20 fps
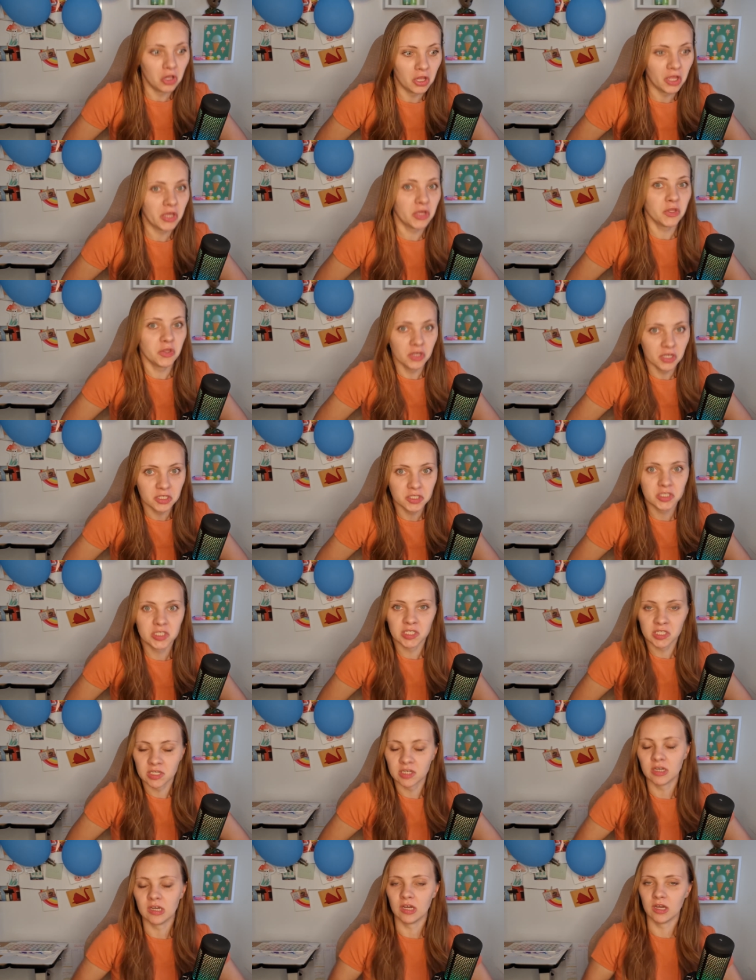like this
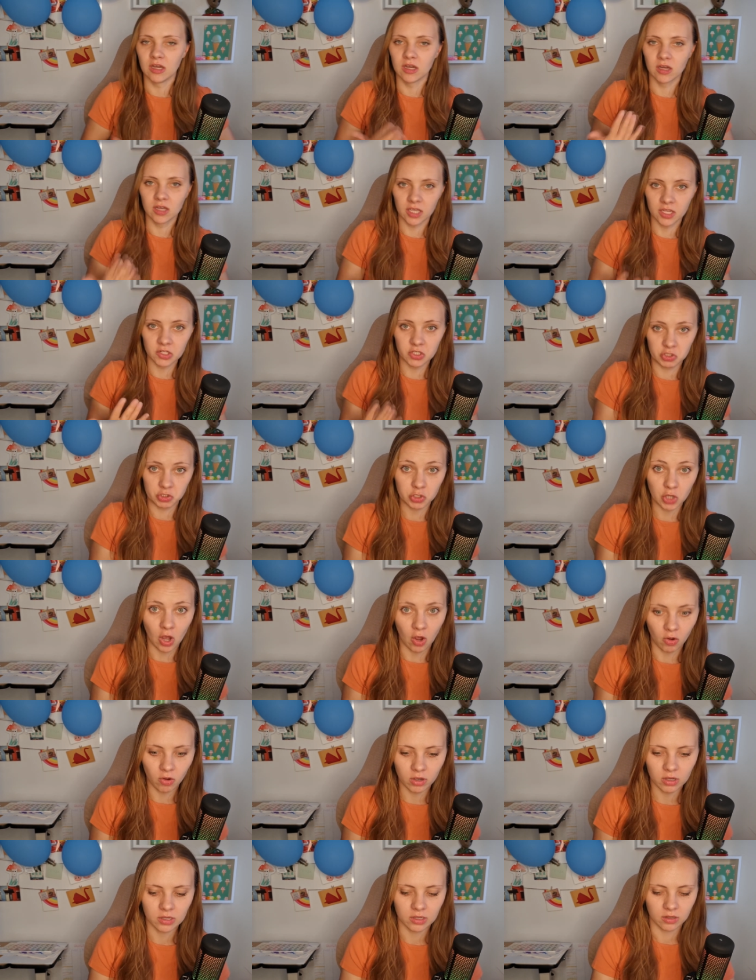in
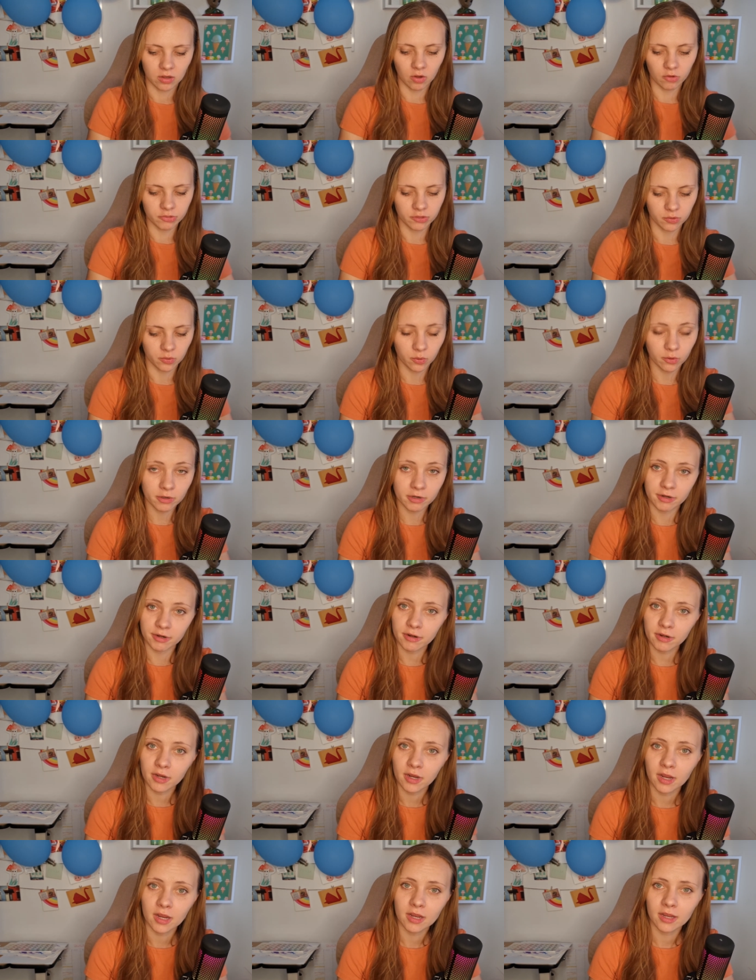shock on the
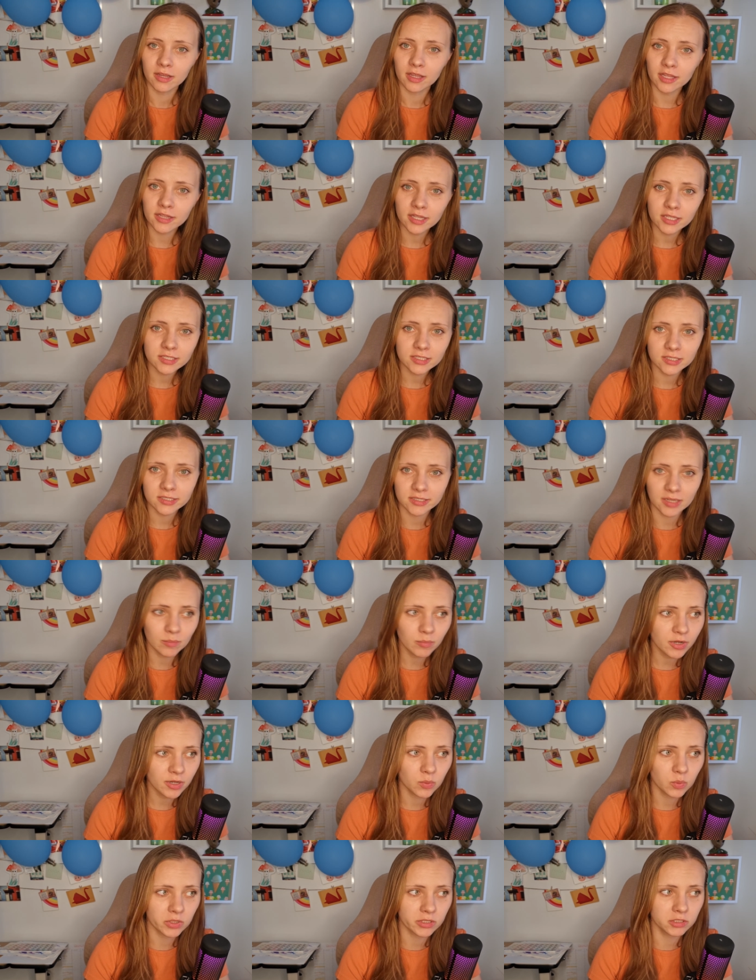corner, at least
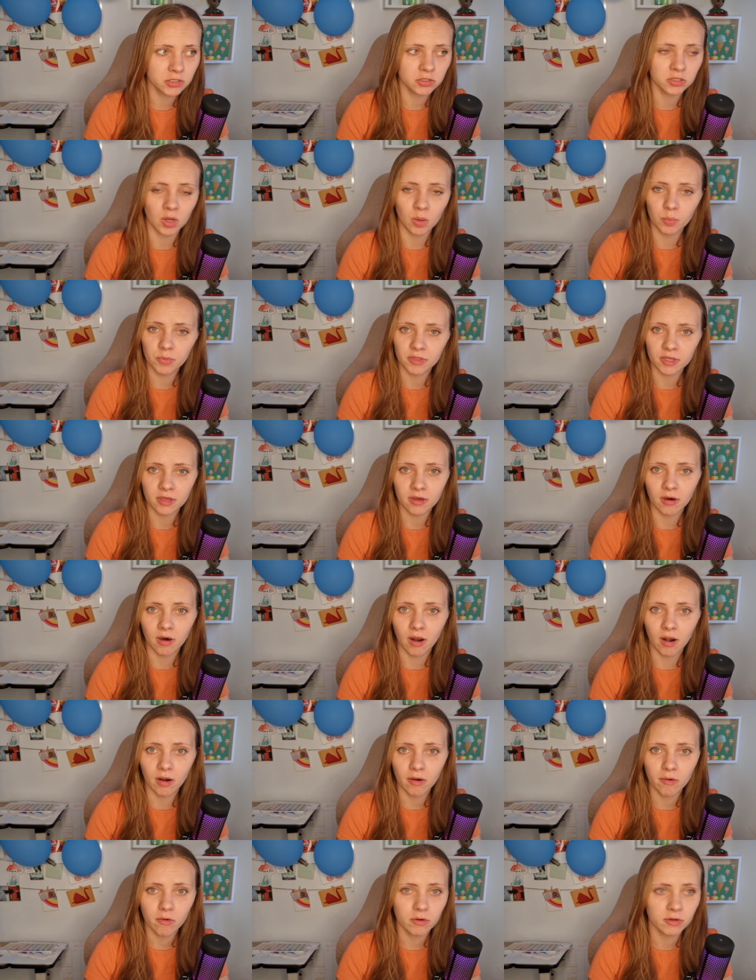somebody will stop the
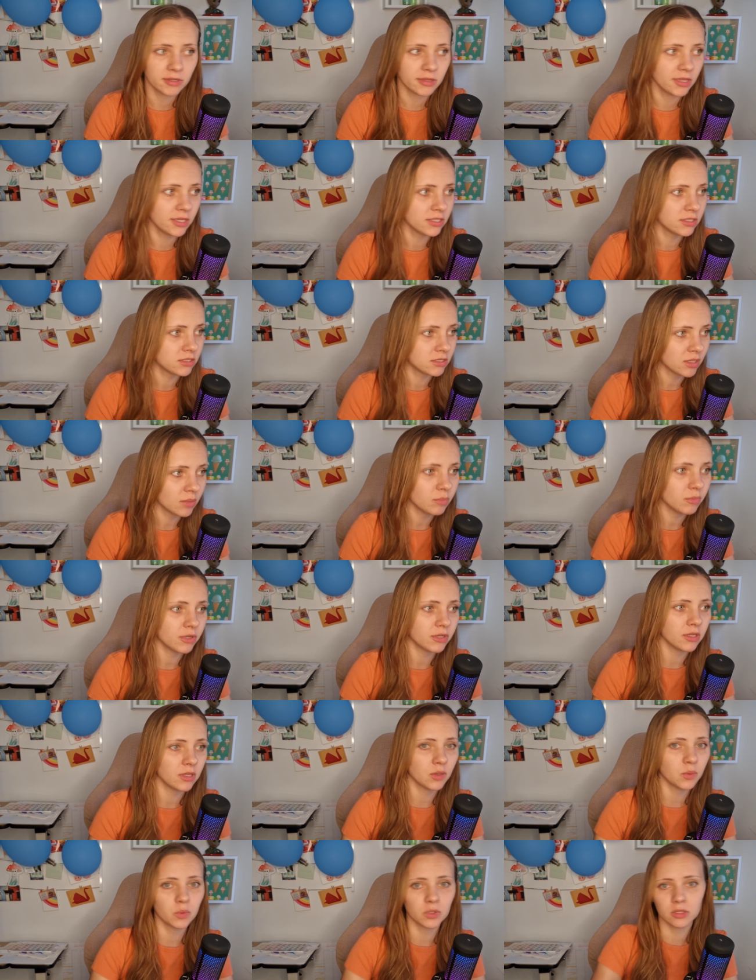car or at least
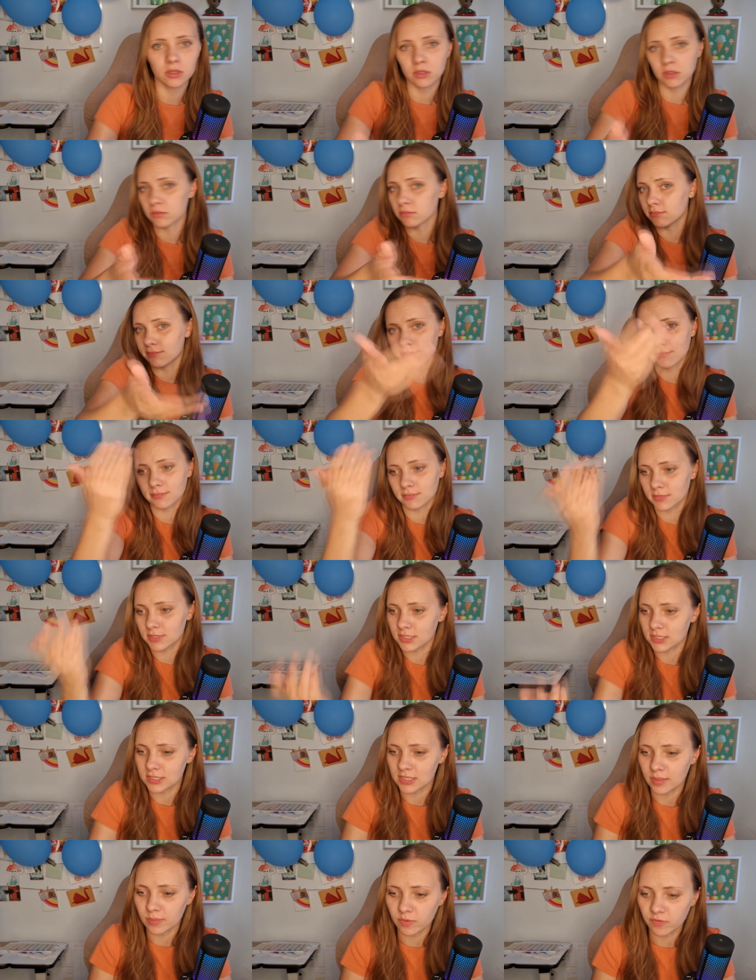somebody will
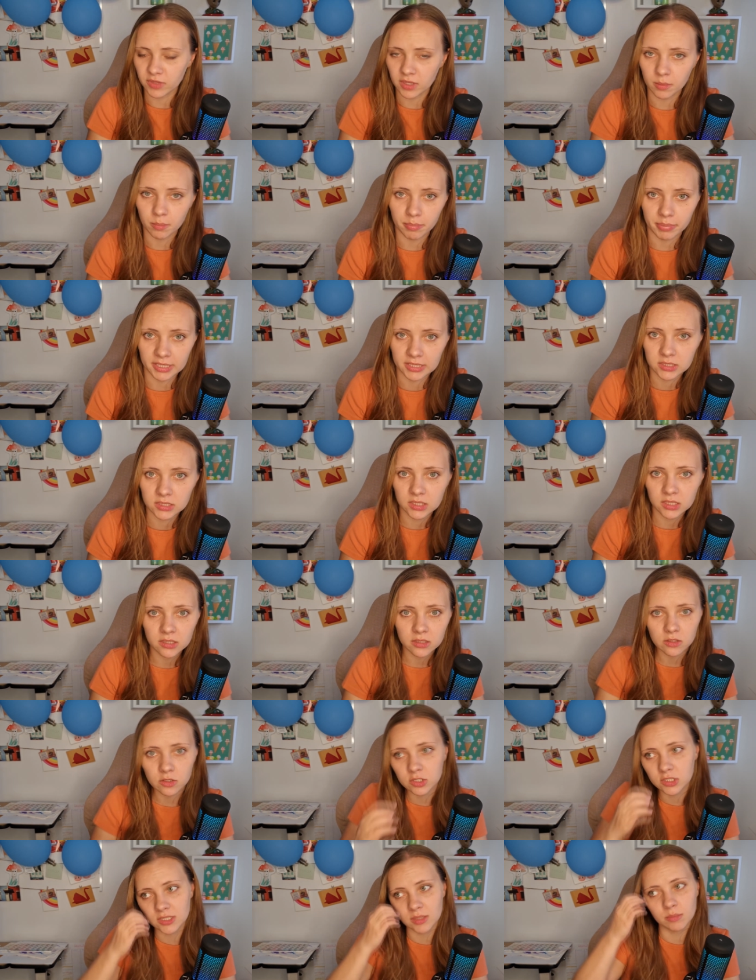step off their
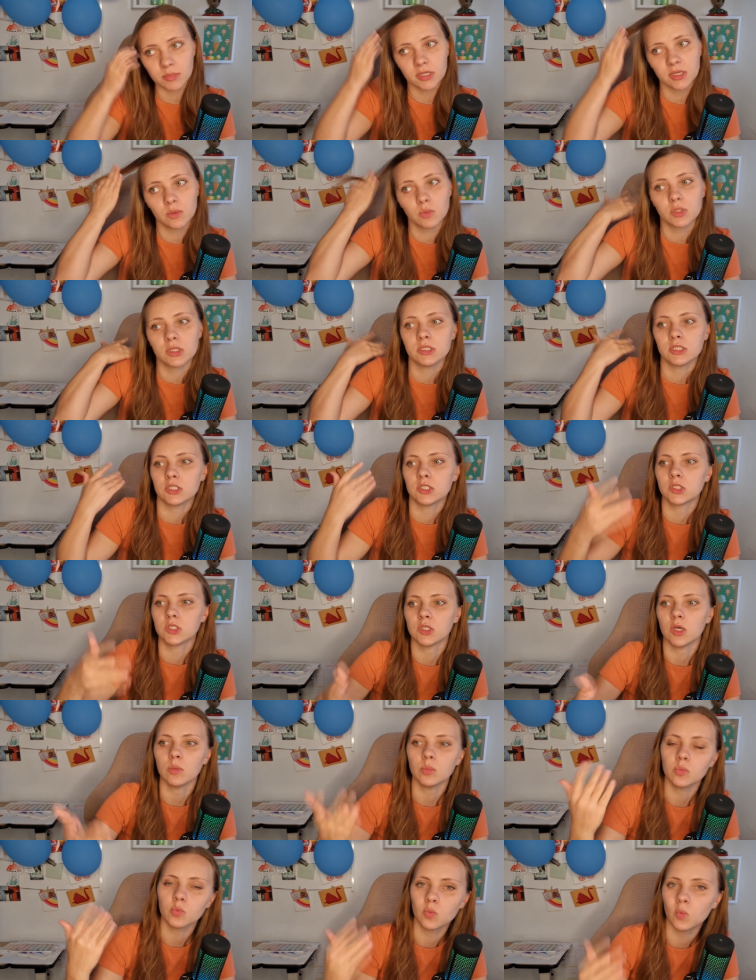bicycle or somebody will
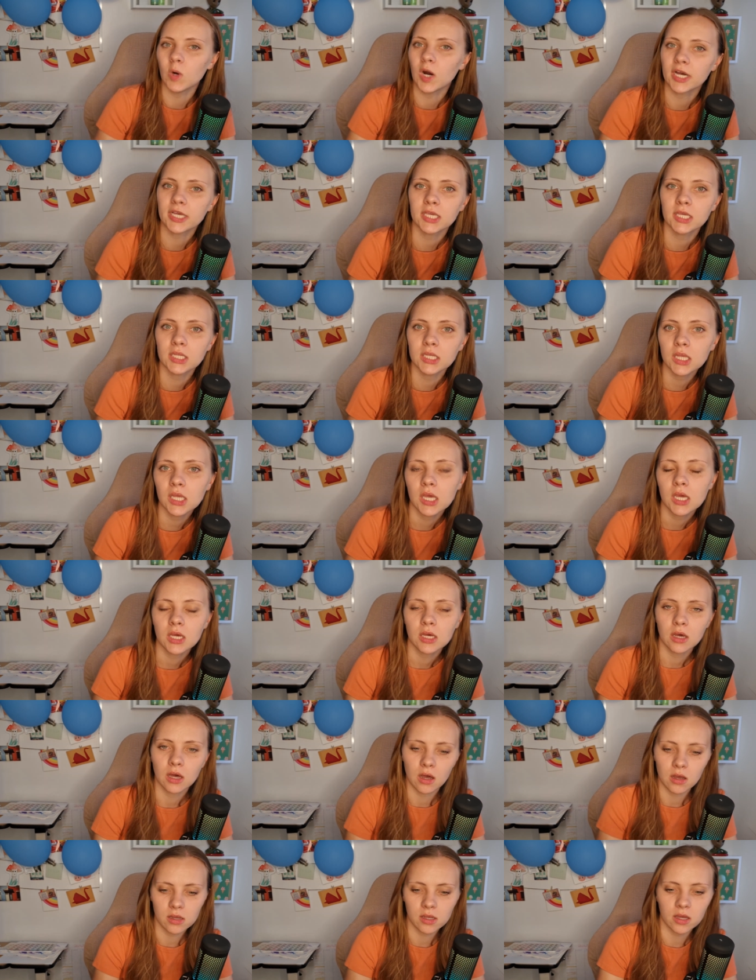stop walking,
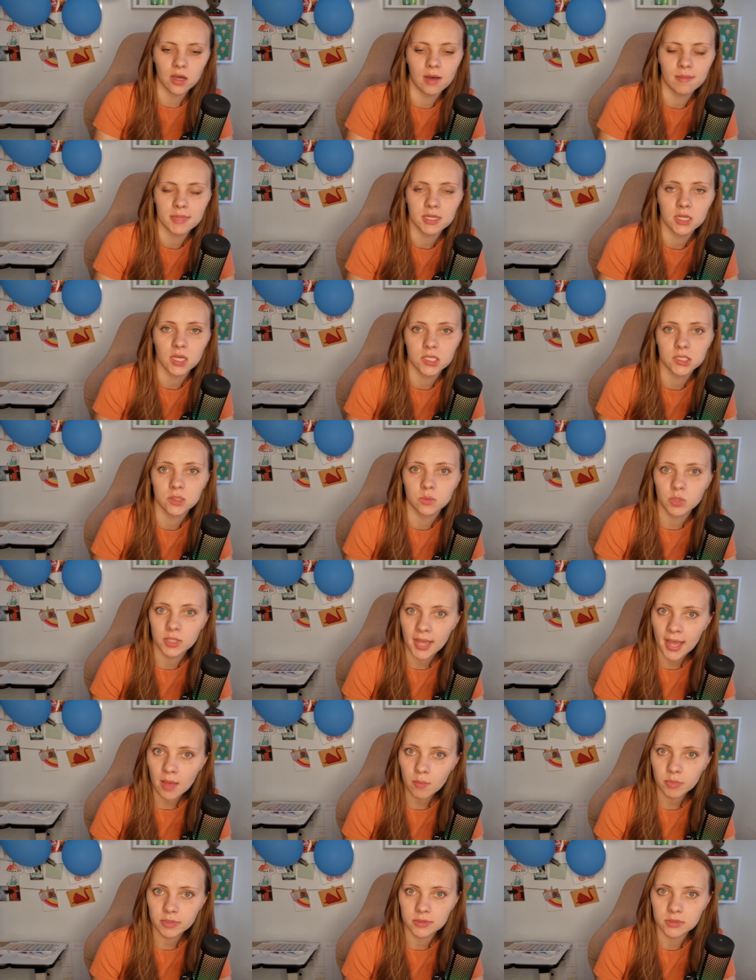come and ask what
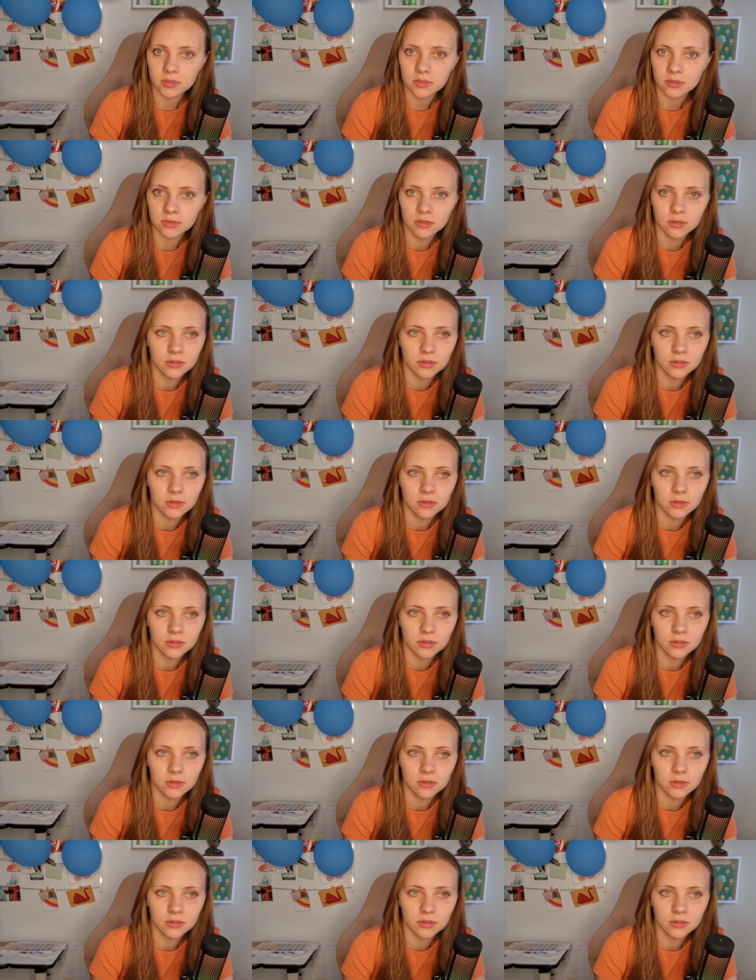happened.